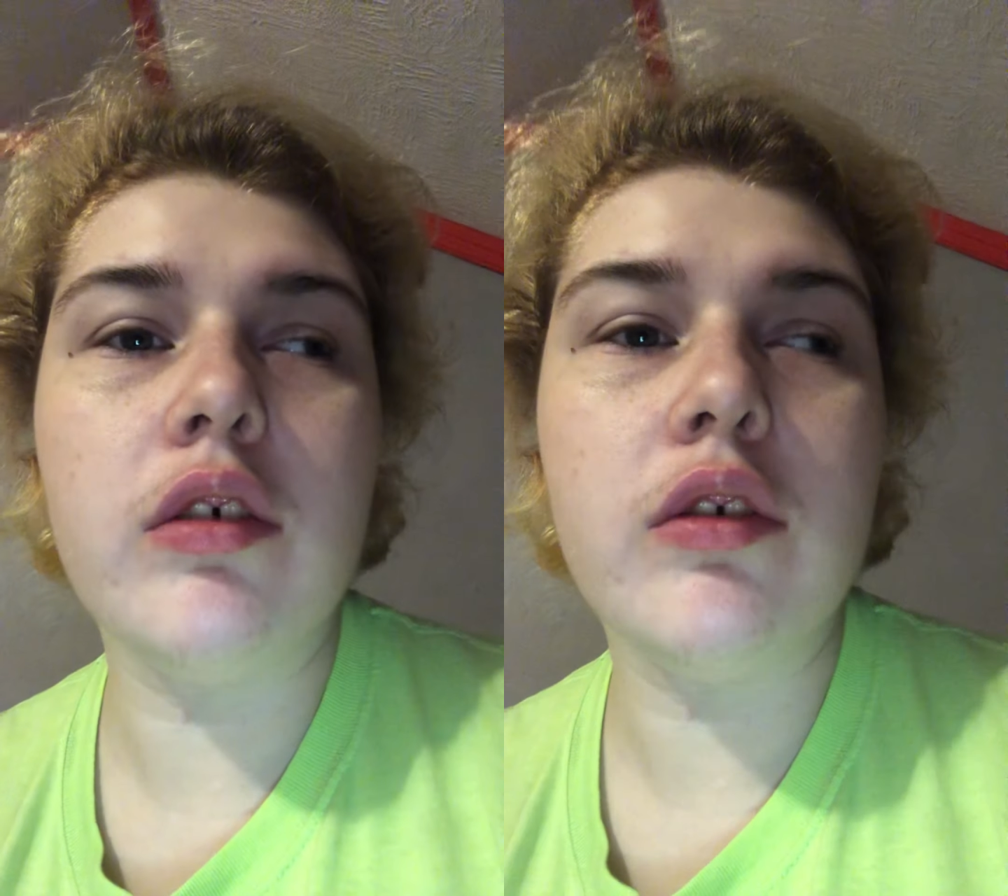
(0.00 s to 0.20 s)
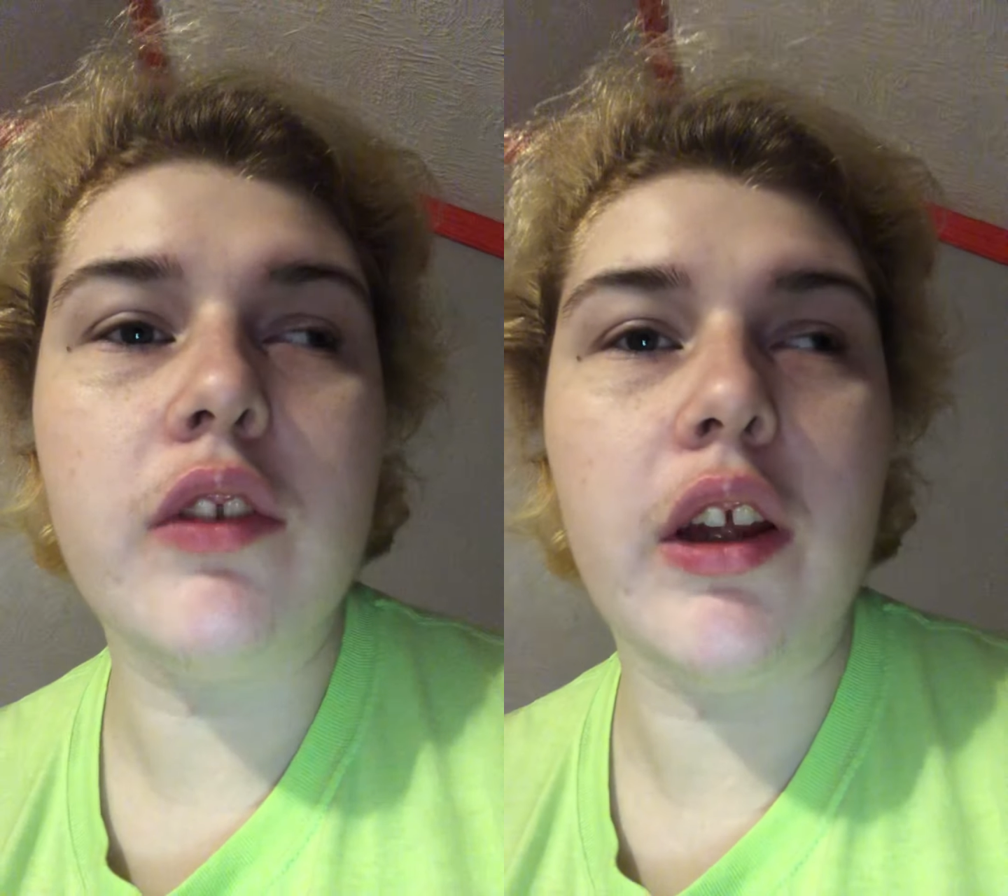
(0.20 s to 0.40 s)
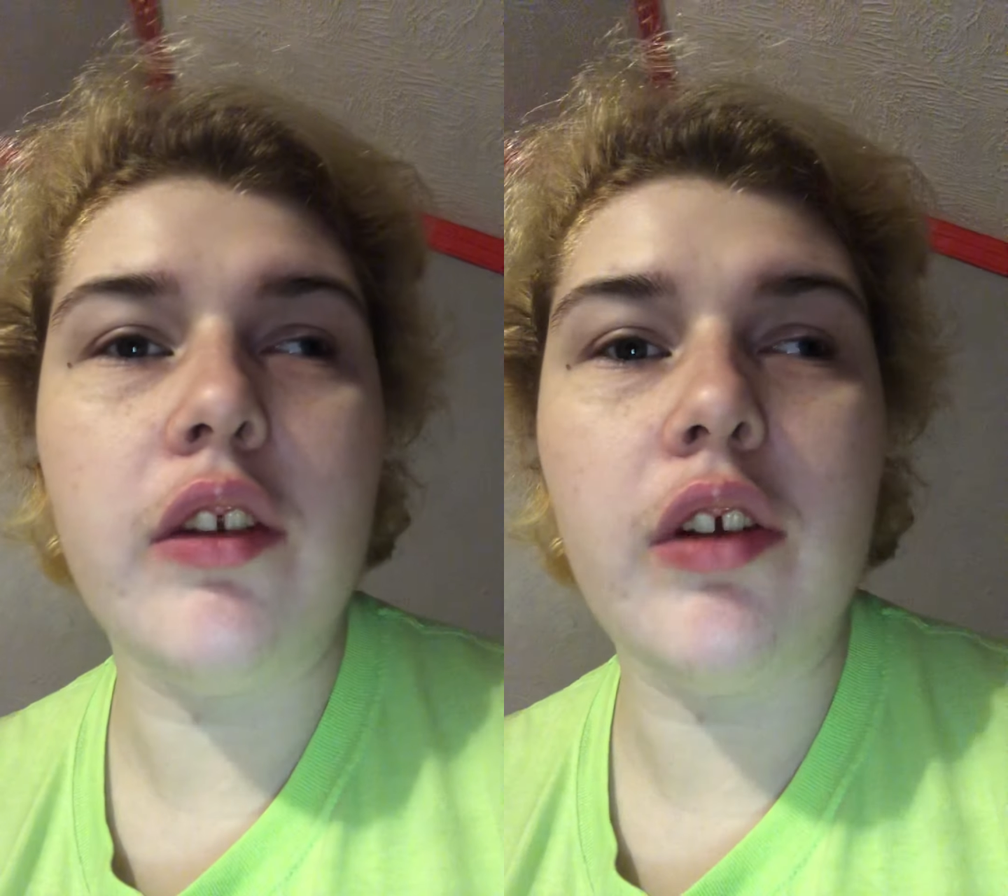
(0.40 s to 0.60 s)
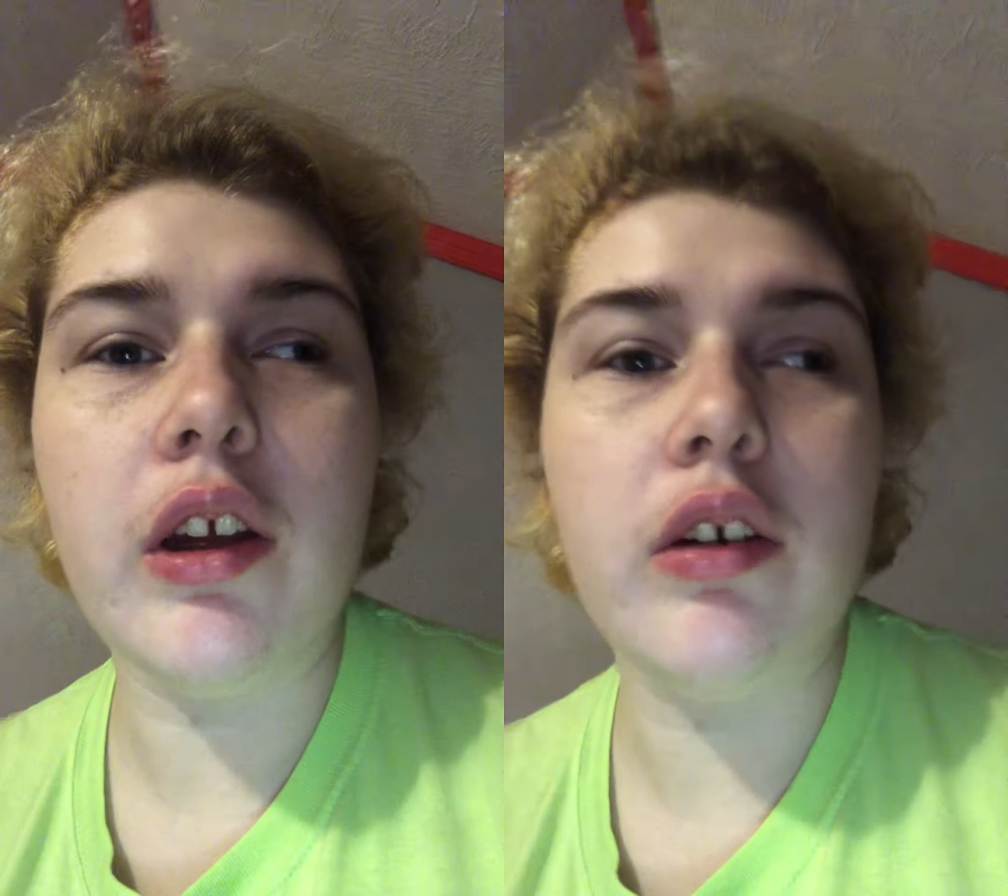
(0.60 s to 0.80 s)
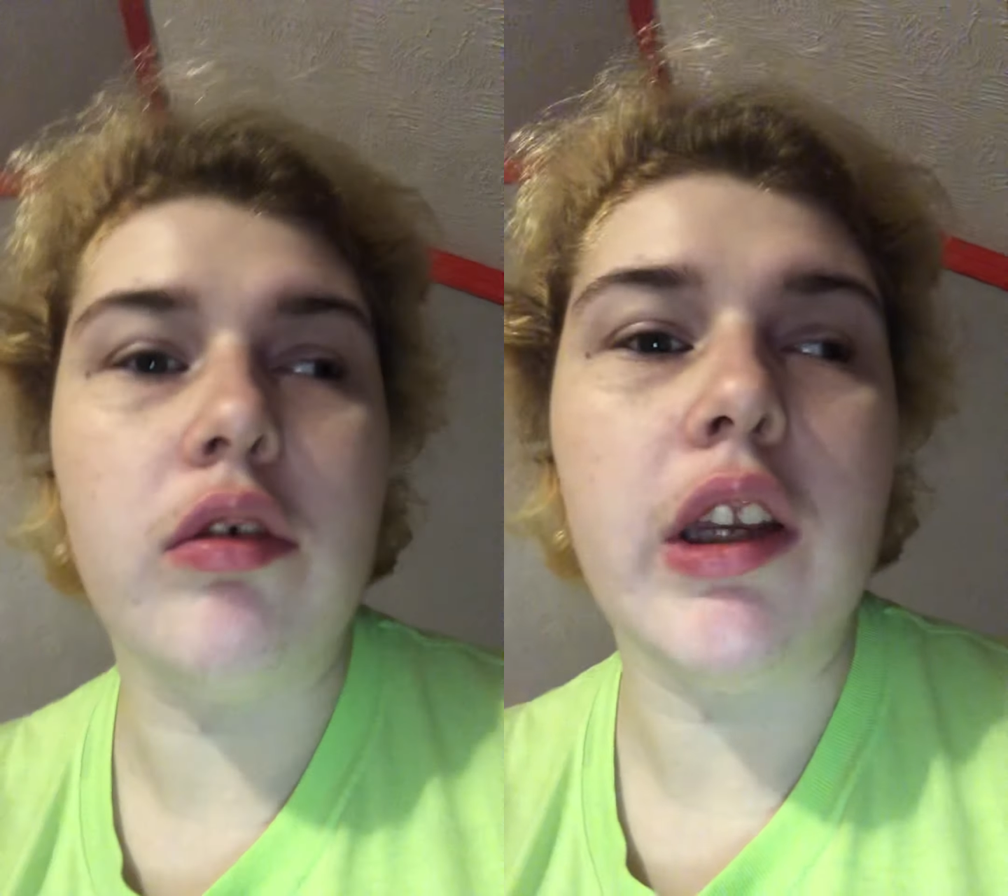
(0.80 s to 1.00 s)
DJ
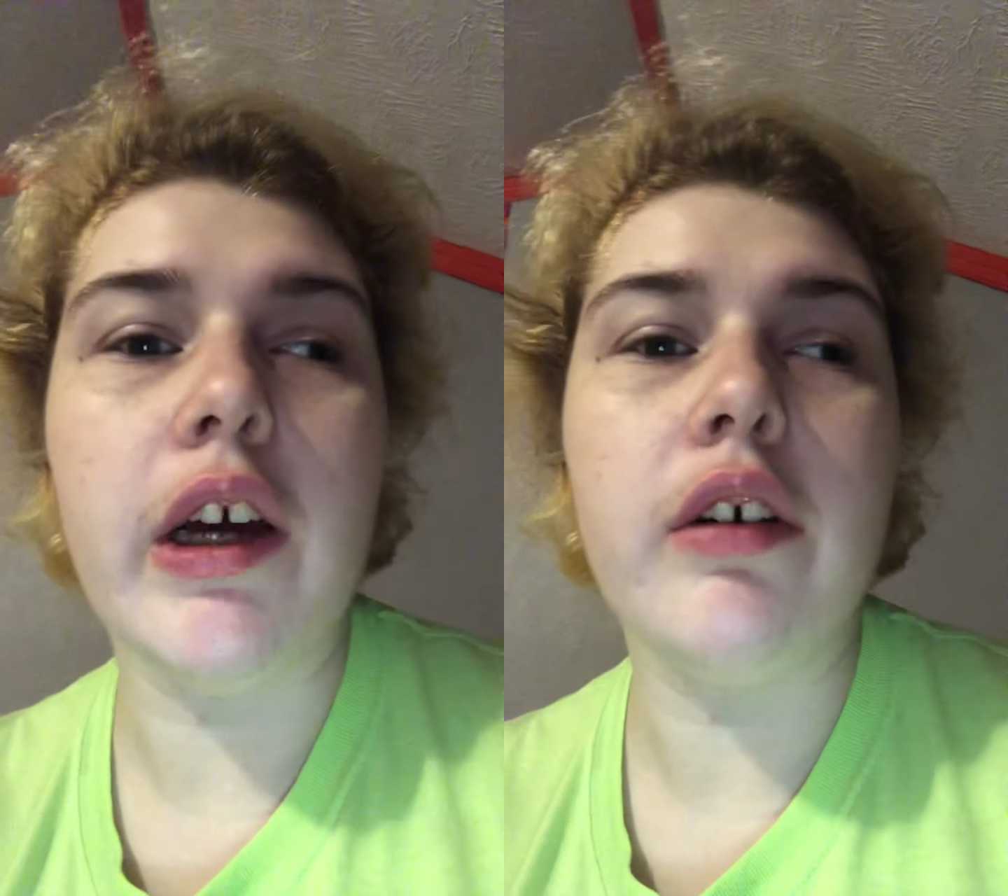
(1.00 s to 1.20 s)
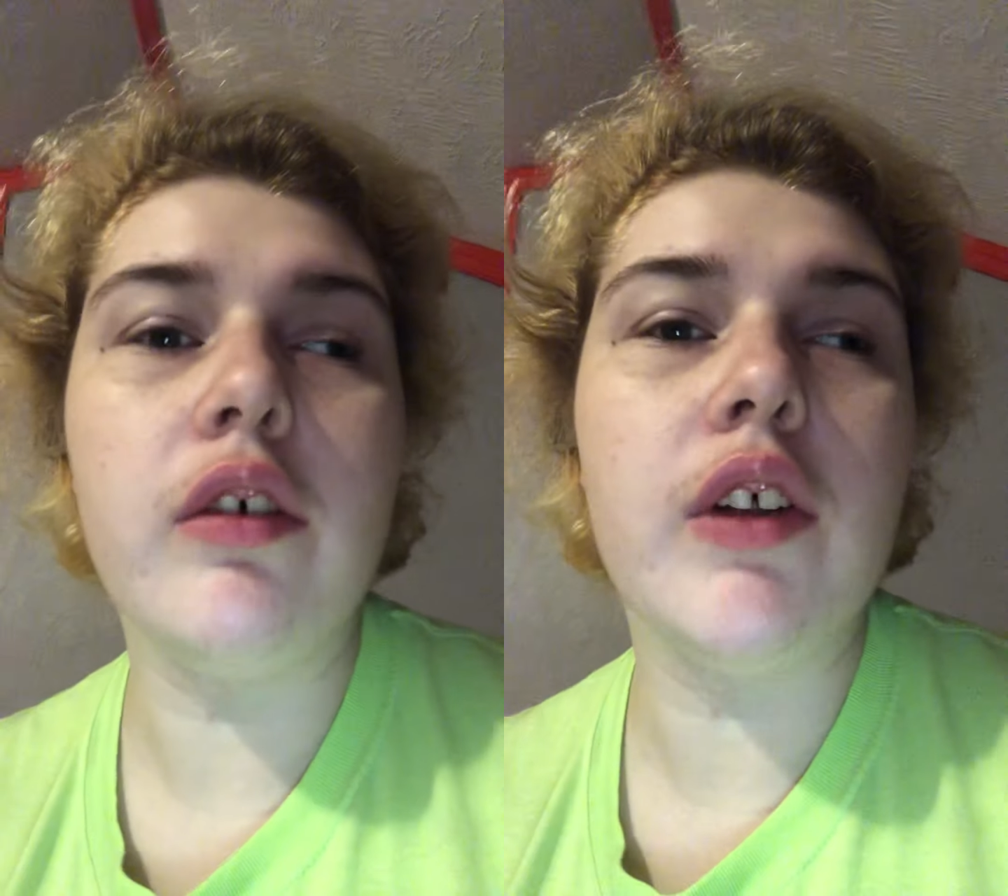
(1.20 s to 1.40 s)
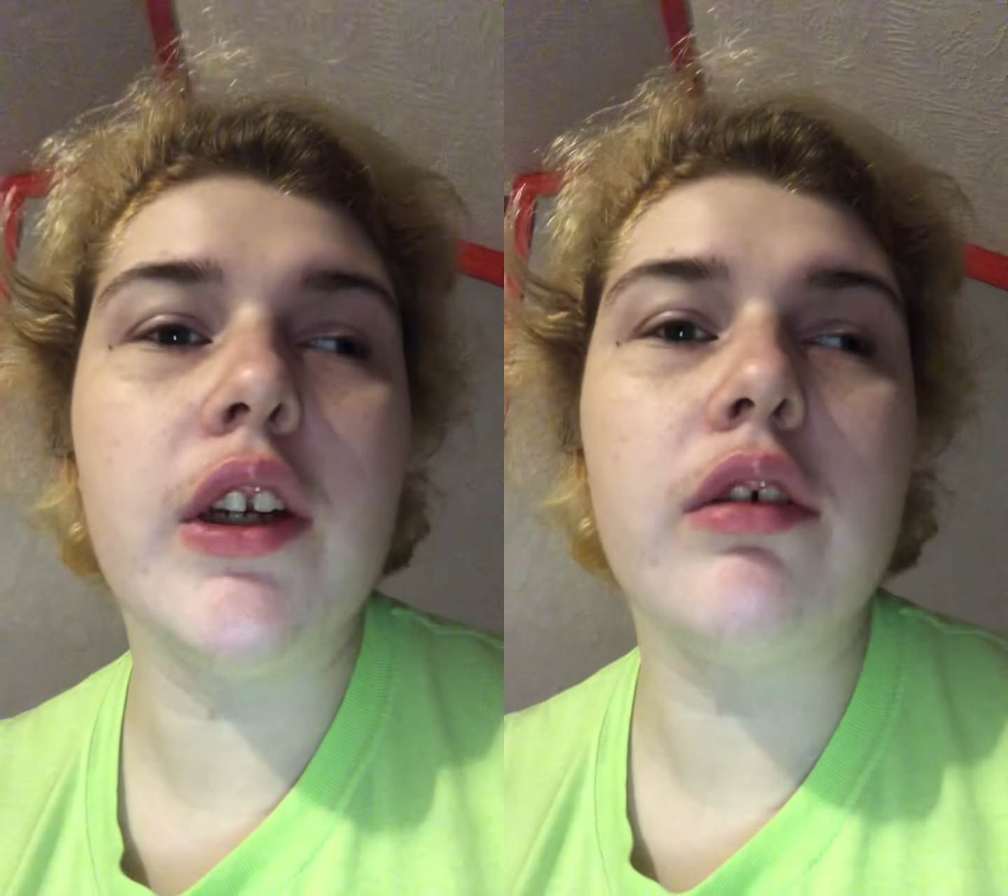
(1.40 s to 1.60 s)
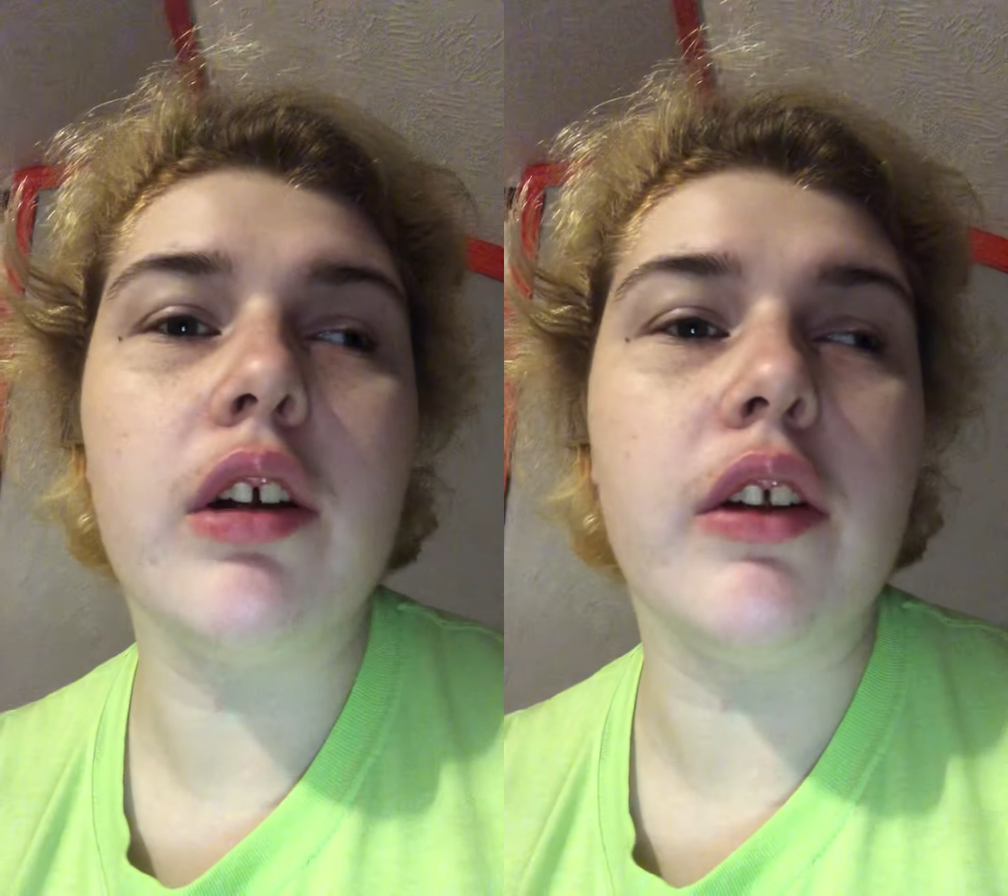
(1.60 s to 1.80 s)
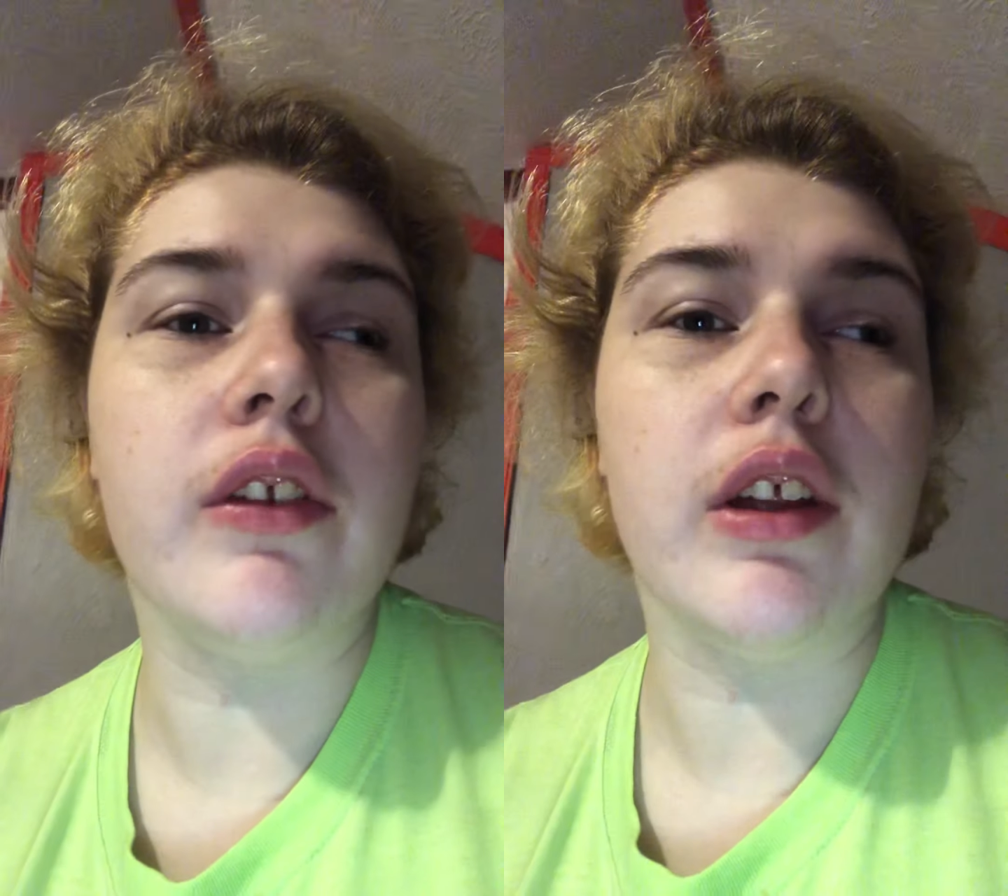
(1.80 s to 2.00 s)
Queen Elevator
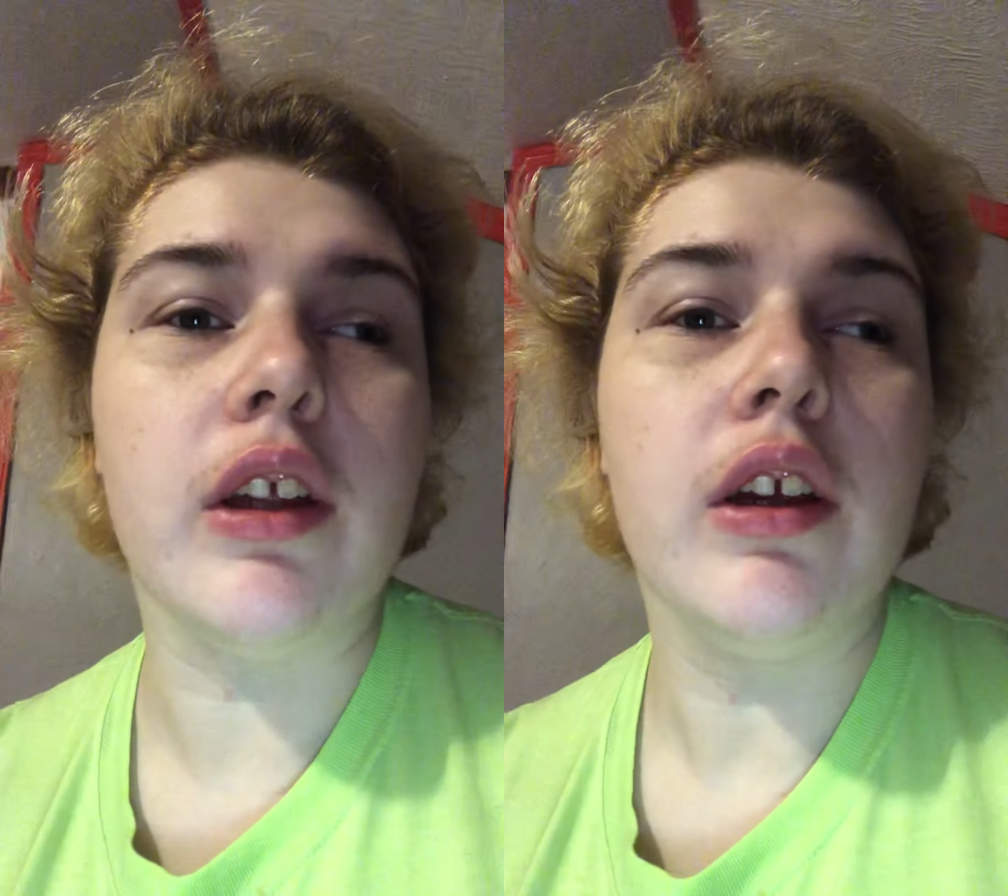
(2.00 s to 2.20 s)
Crazy,